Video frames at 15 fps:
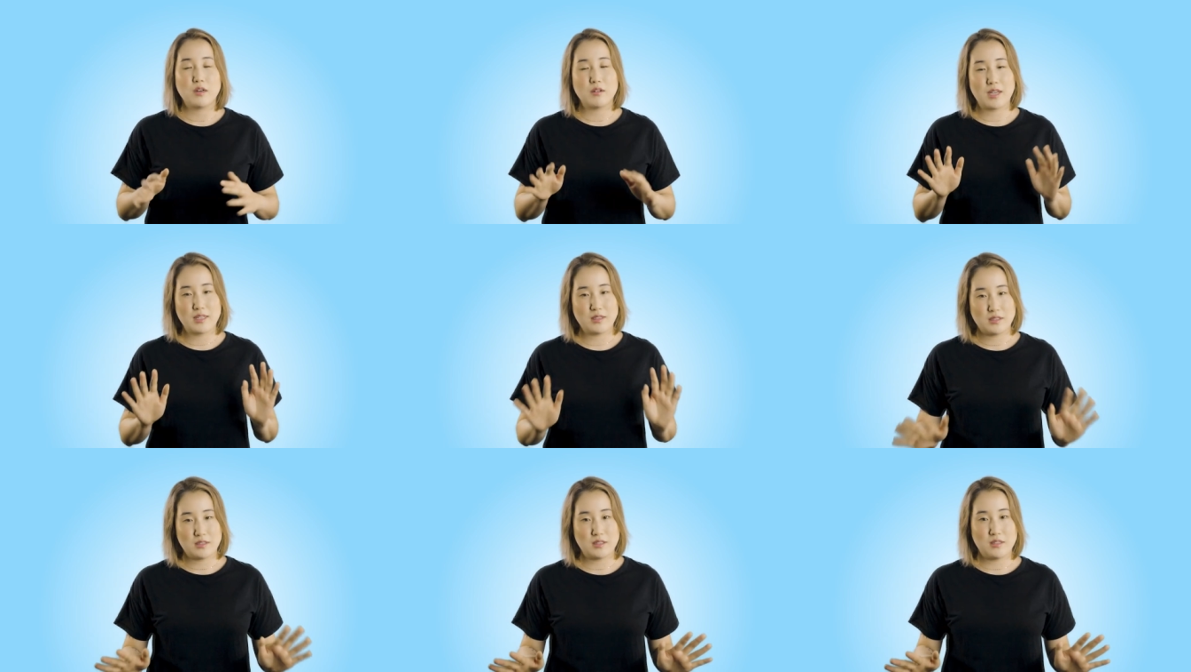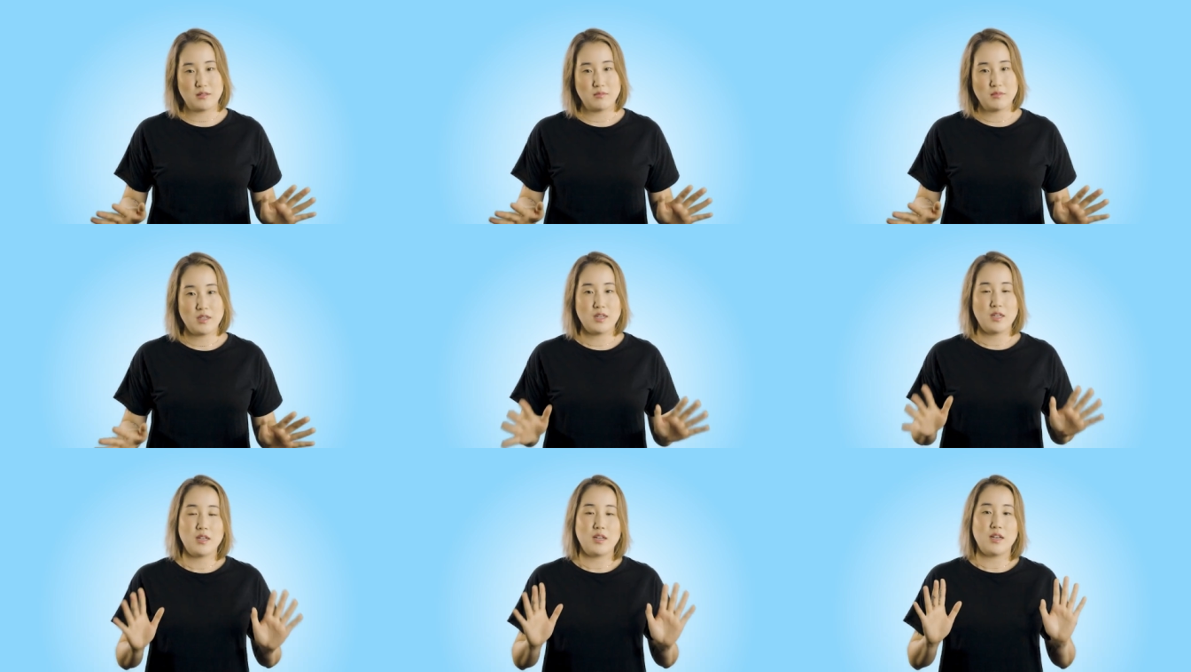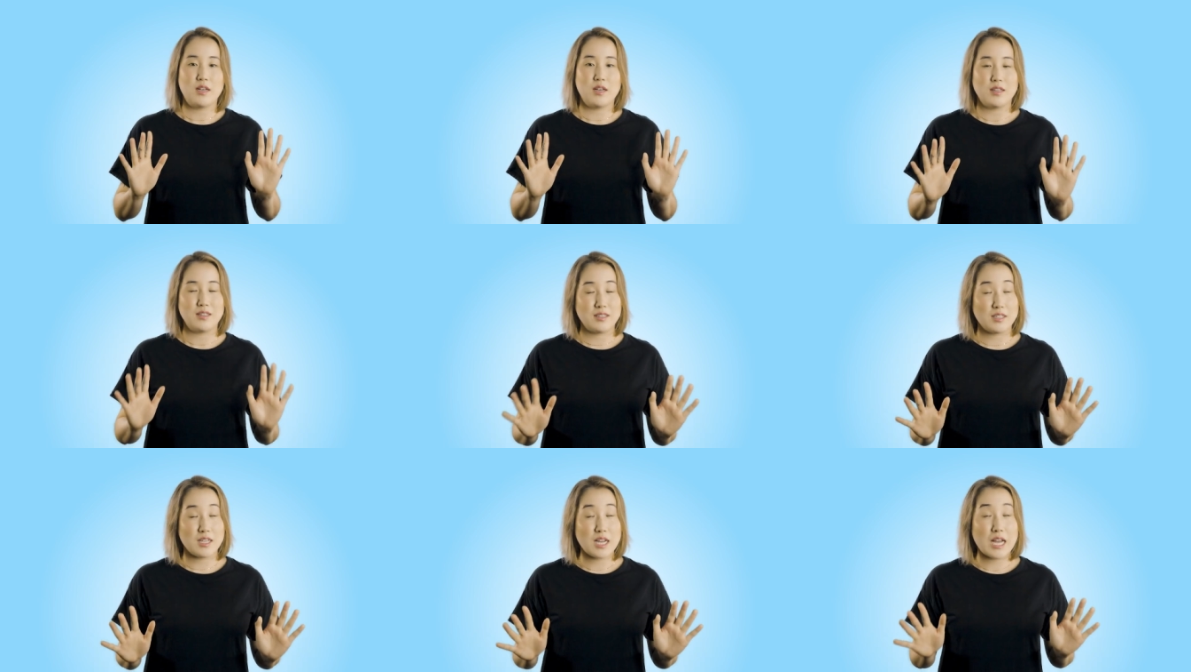okay, listen,
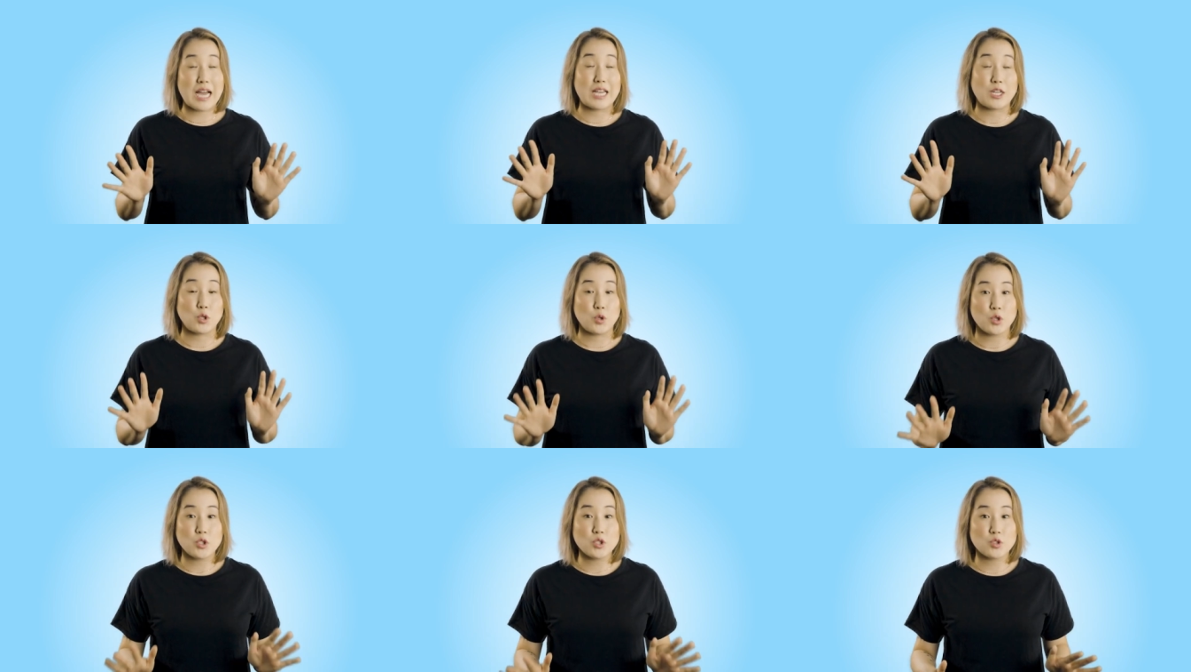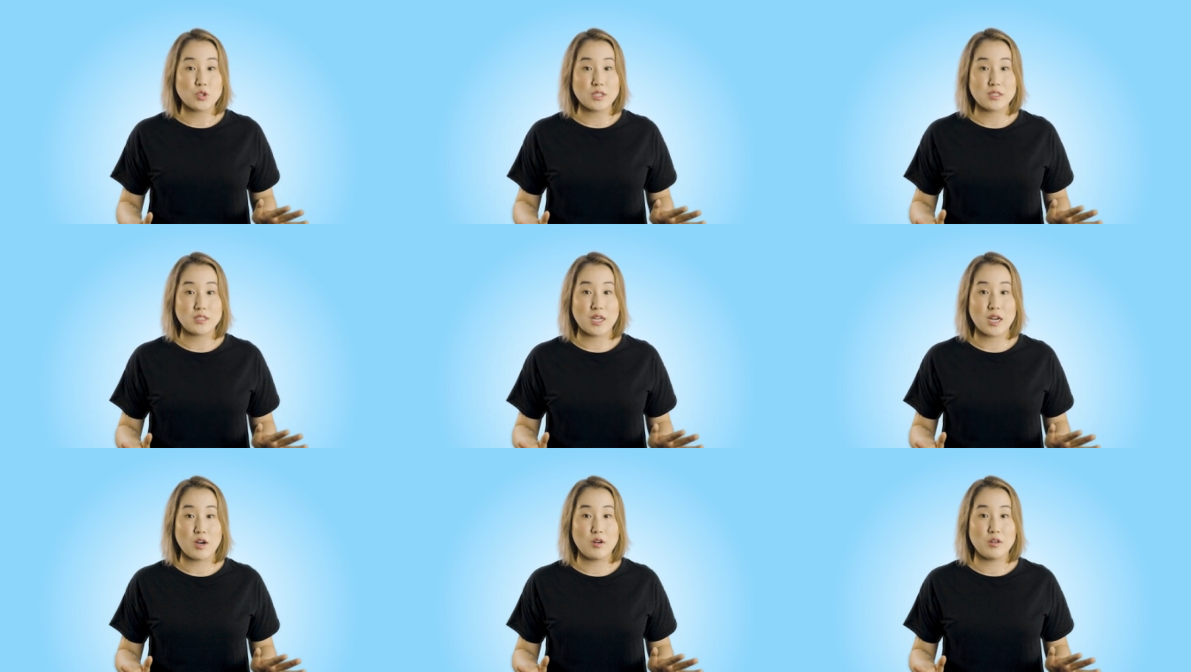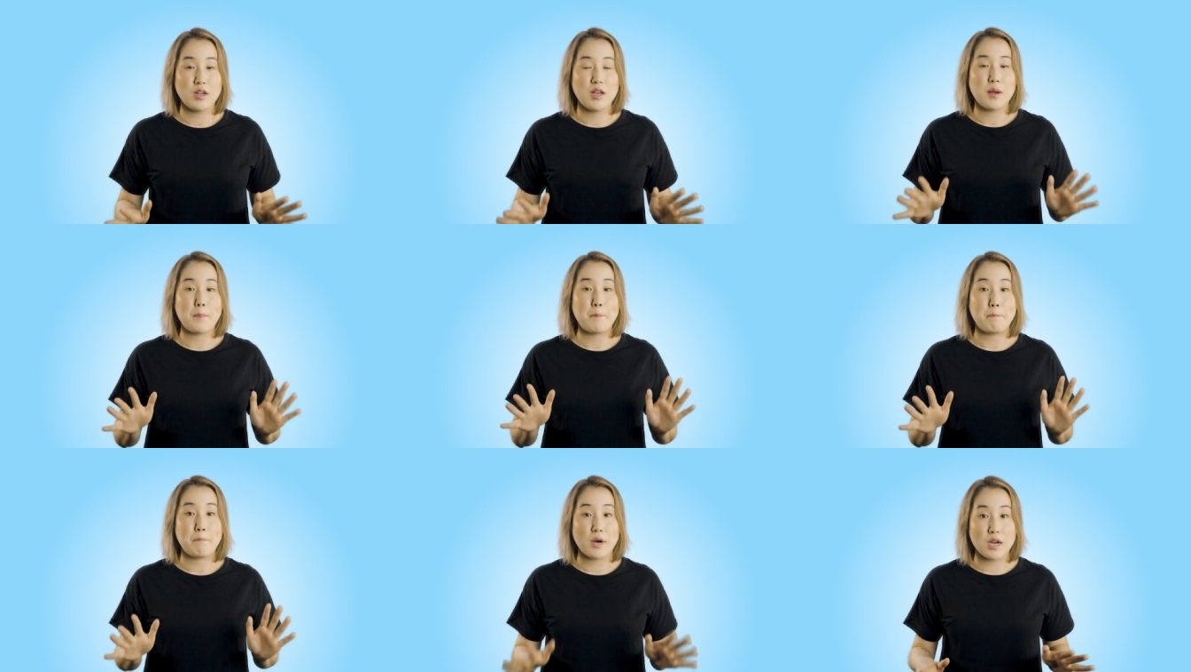Linda, I know you're stressed out,
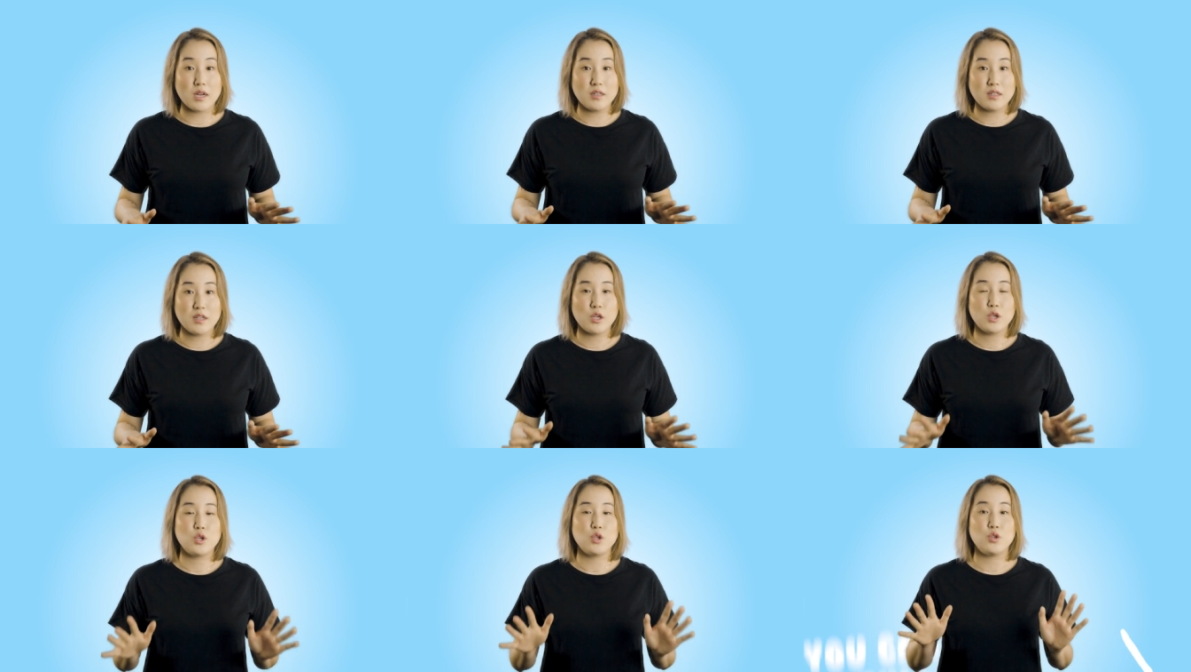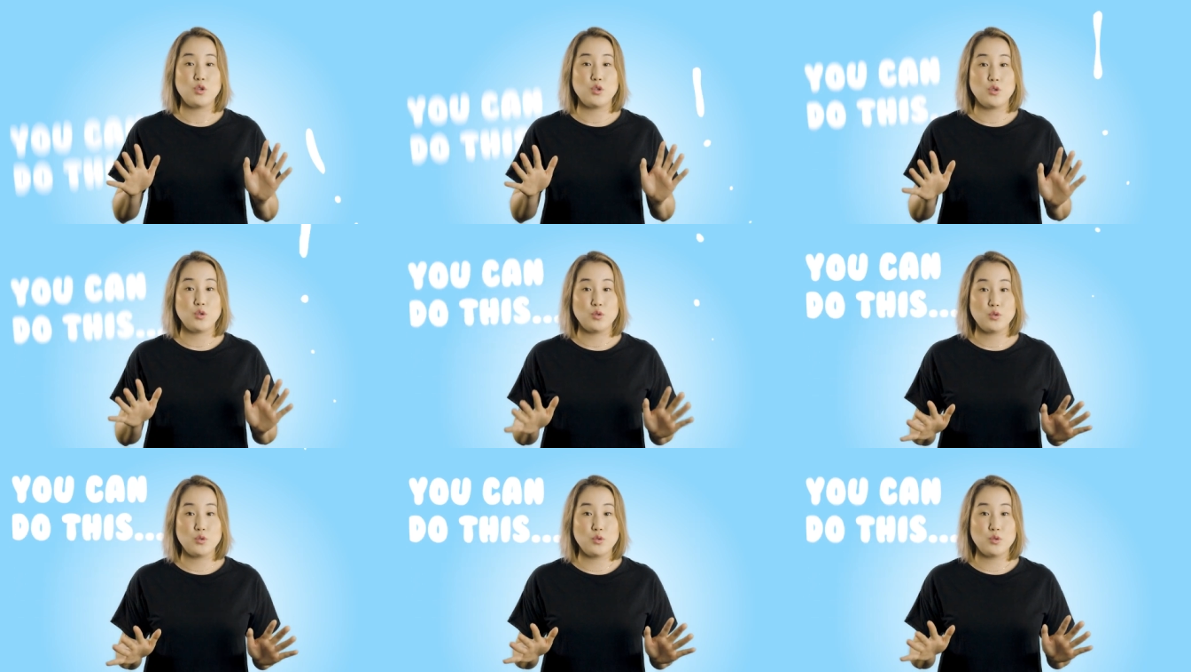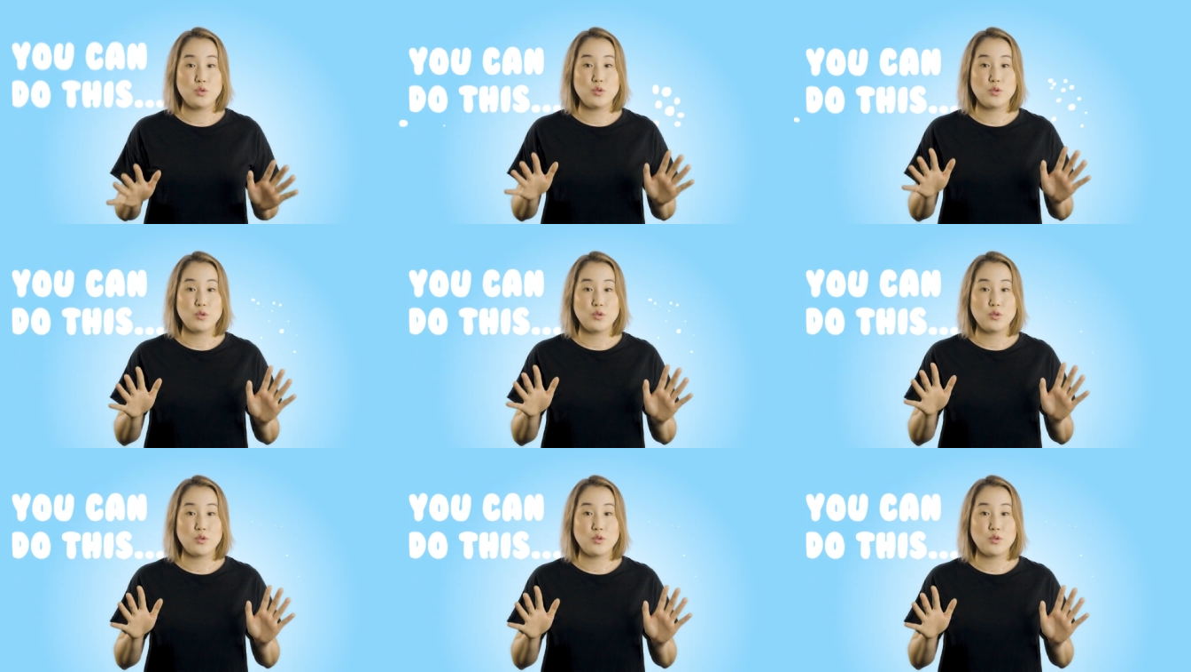but you